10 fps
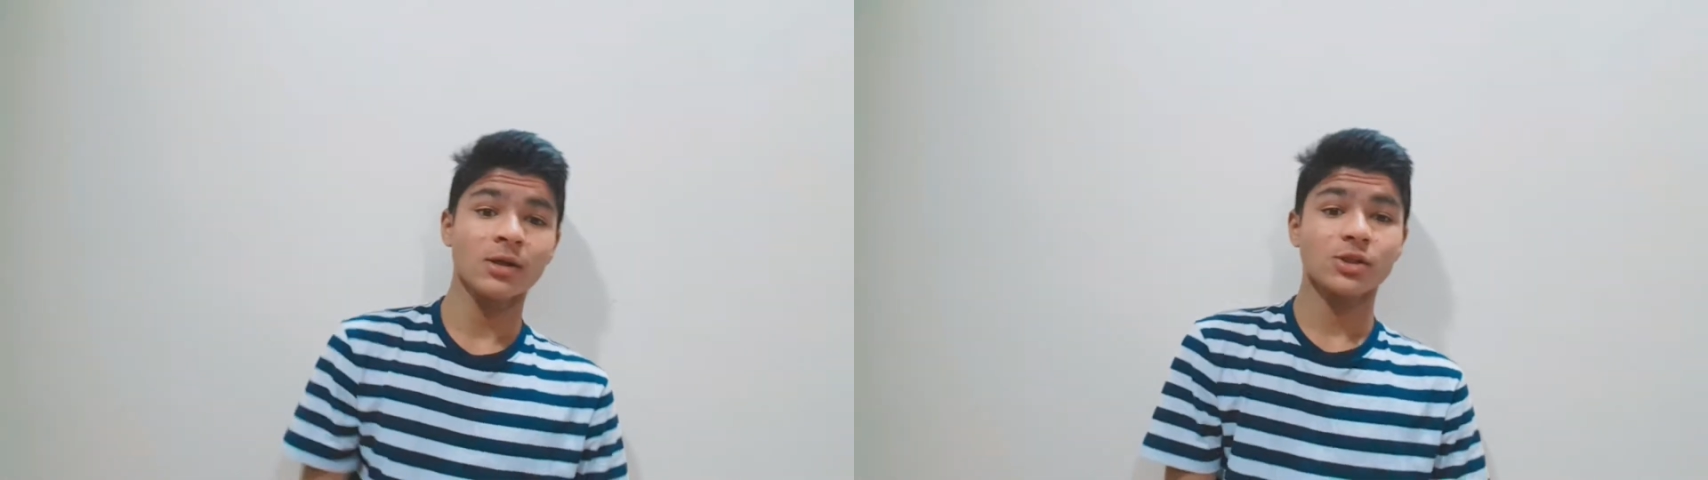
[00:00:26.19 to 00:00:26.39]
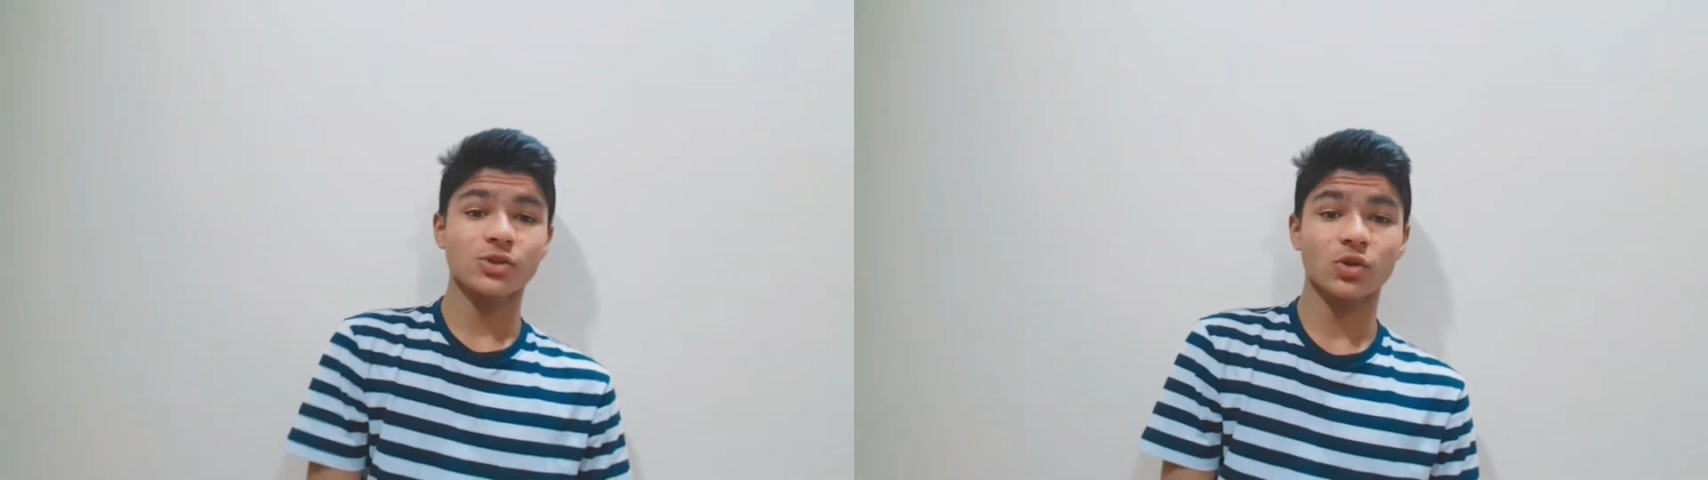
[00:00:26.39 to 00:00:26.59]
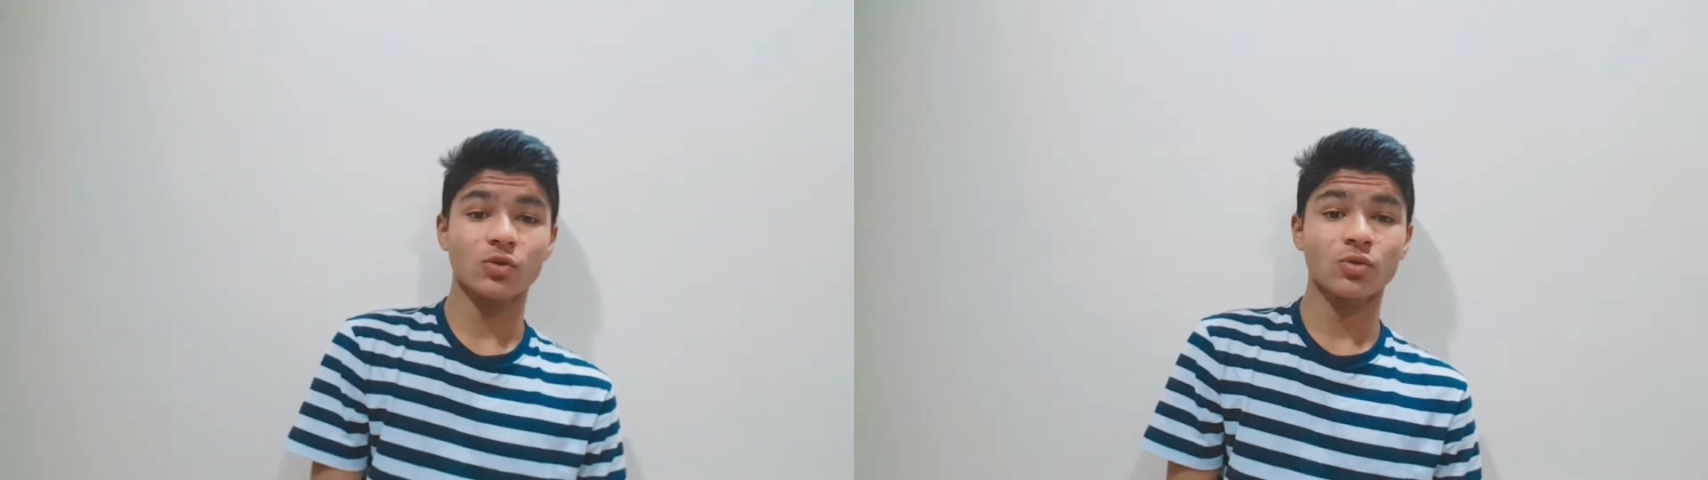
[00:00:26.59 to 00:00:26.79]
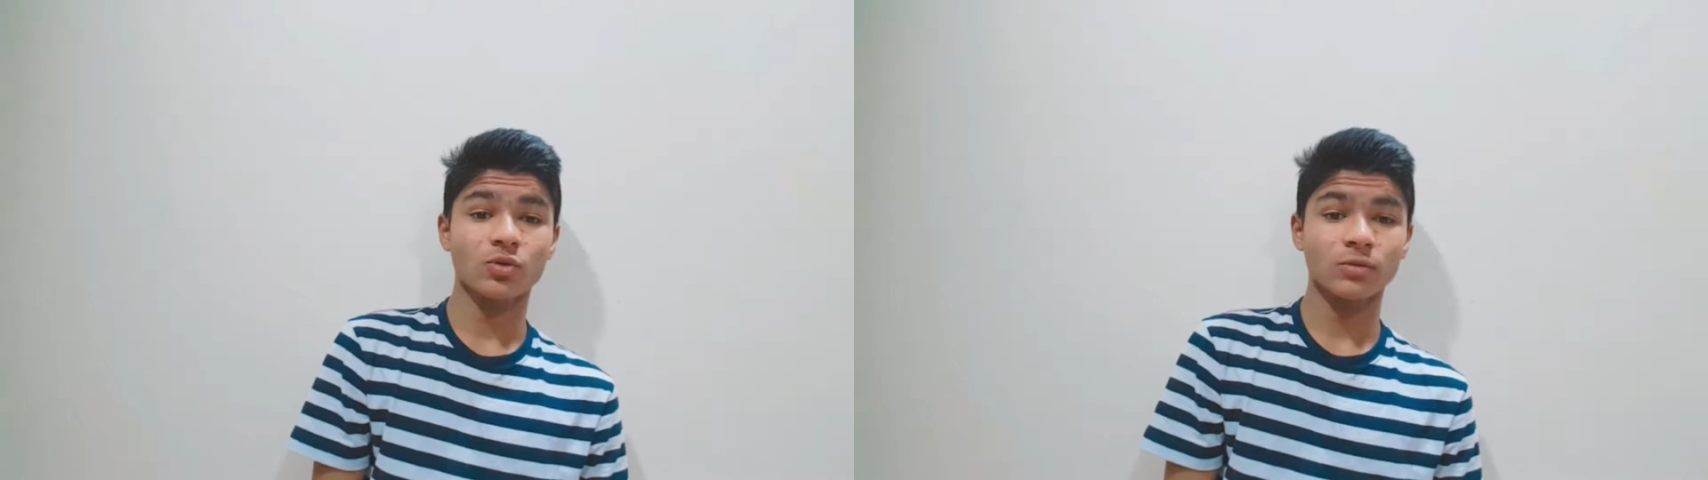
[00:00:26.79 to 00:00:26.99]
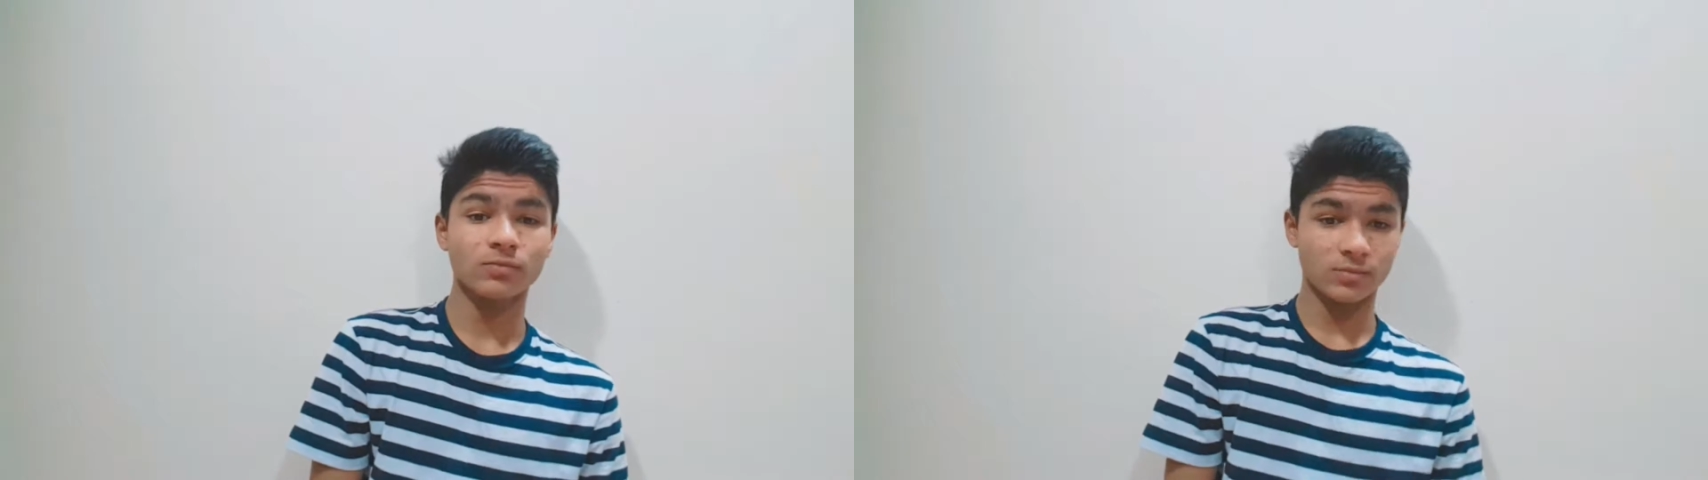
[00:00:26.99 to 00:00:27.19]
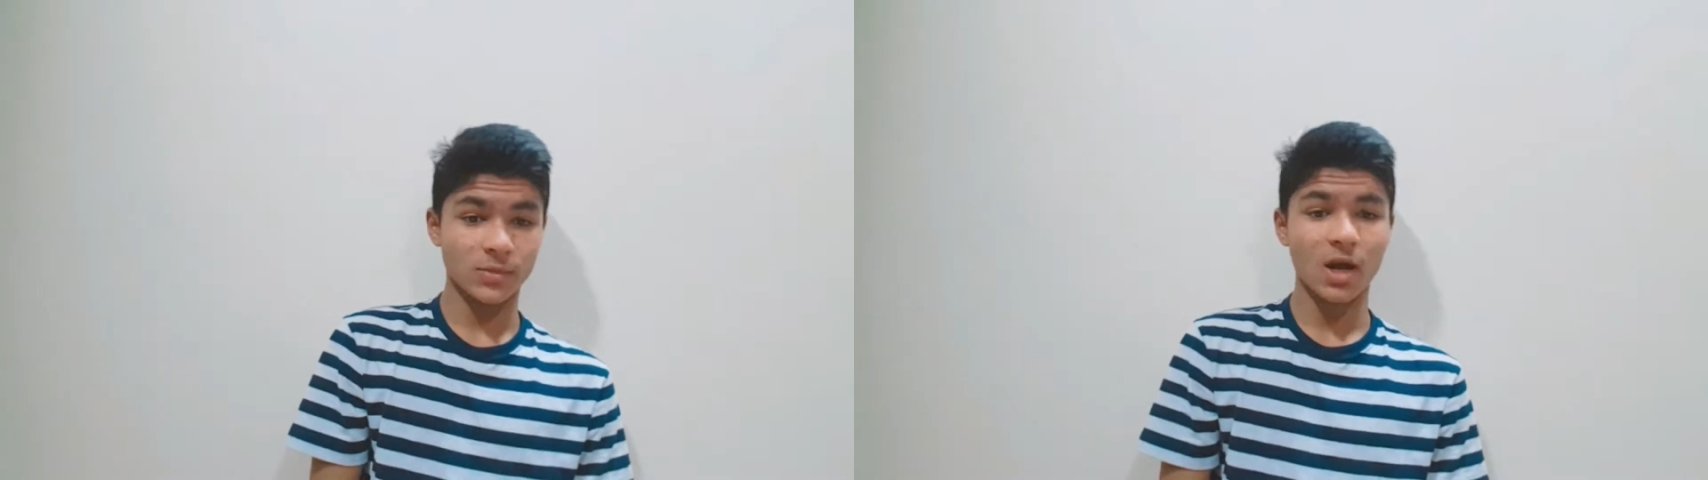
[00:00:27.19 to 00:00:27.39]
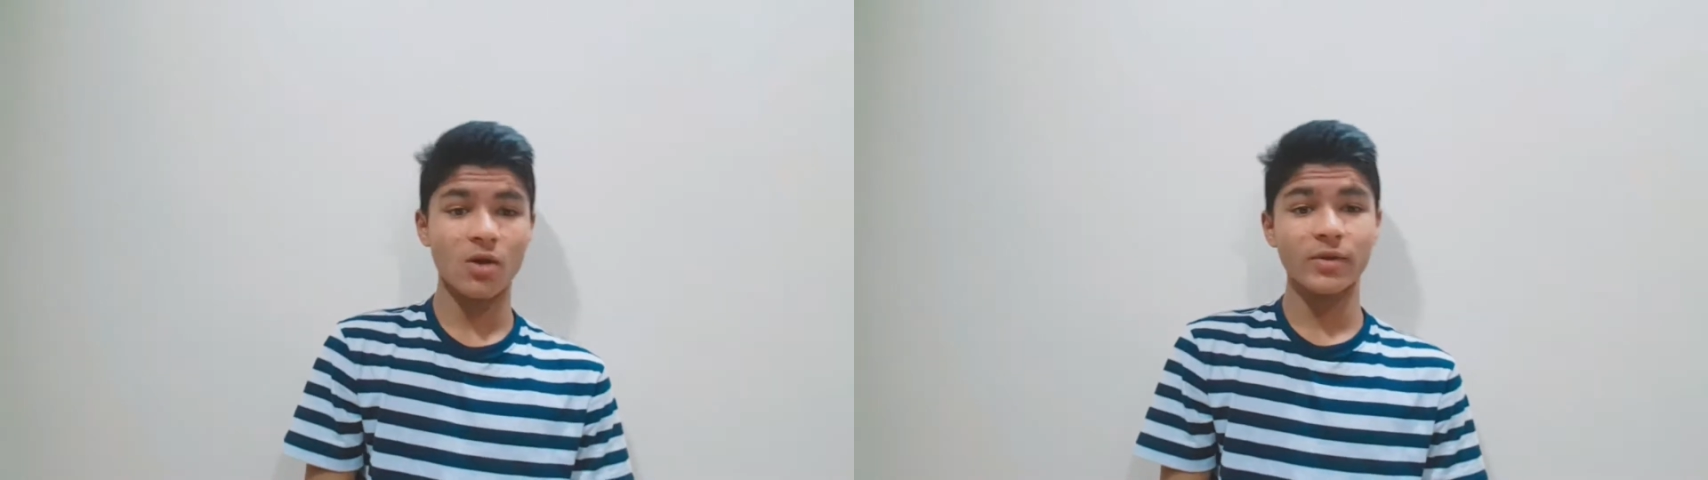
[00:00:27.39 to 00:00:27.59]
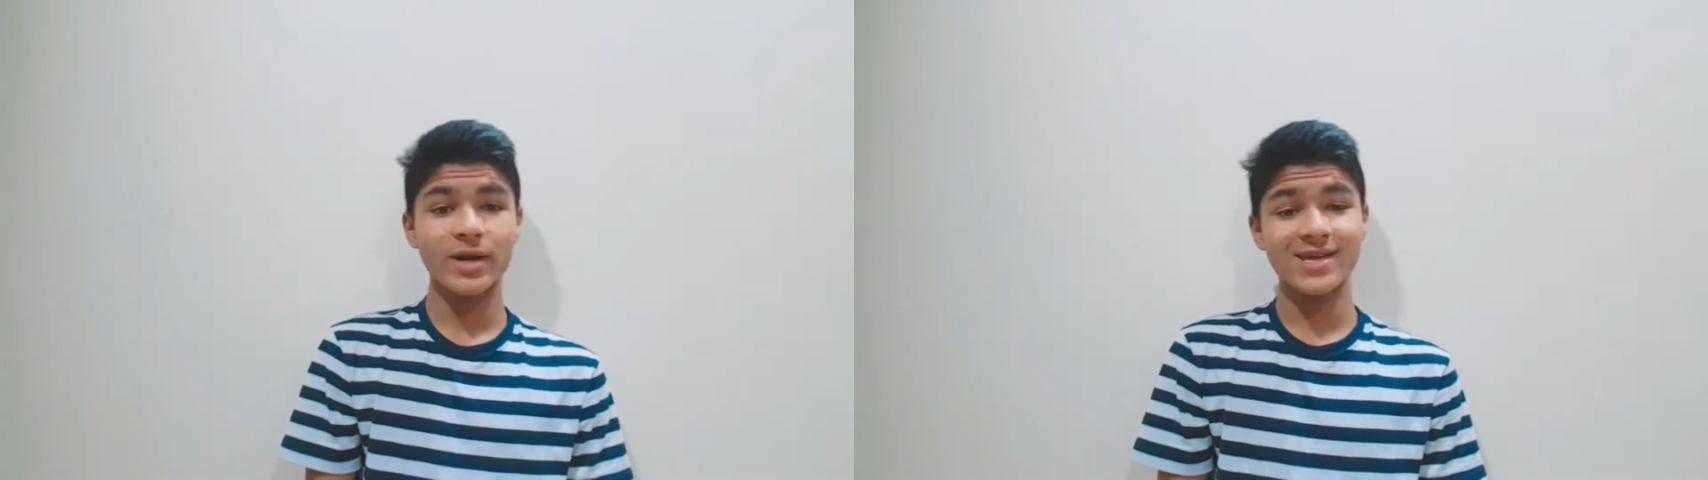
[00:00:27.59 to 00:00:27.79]
So
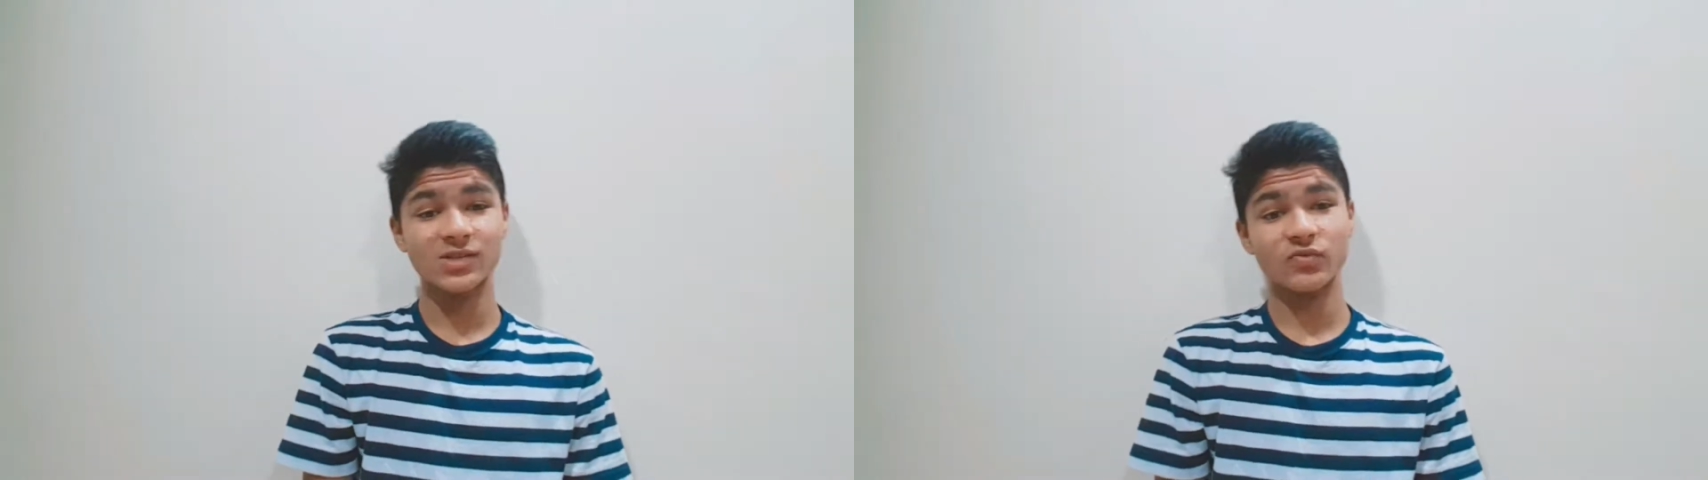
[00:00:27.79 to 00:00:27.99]
nowadays